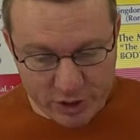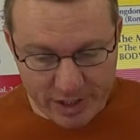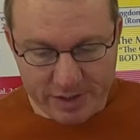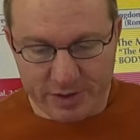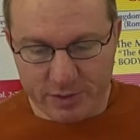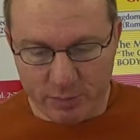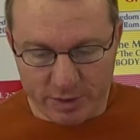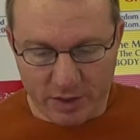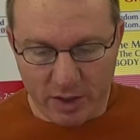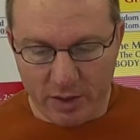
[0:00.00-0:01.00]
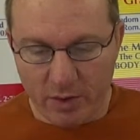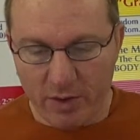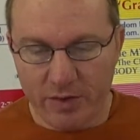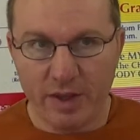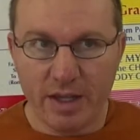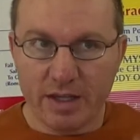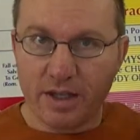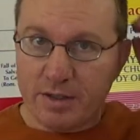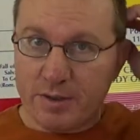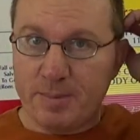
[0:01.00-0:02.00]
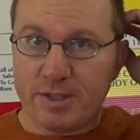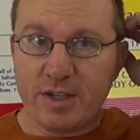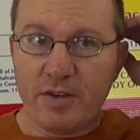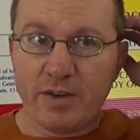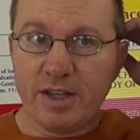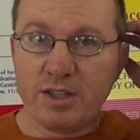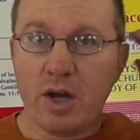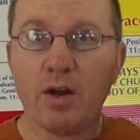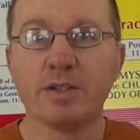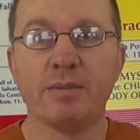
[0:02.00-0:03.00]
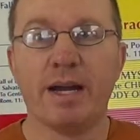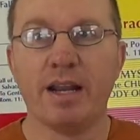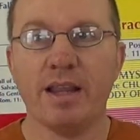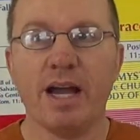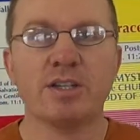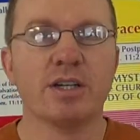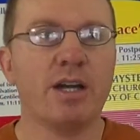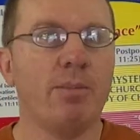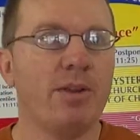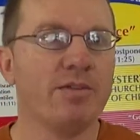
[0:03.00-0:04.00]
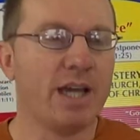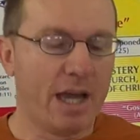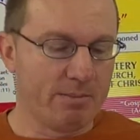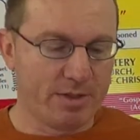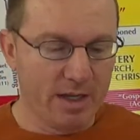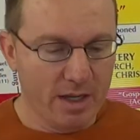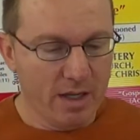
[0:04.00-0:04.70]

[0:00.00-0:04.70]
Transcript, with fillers: Jesus was on earth, he specifically talks about Elijah a couple of times.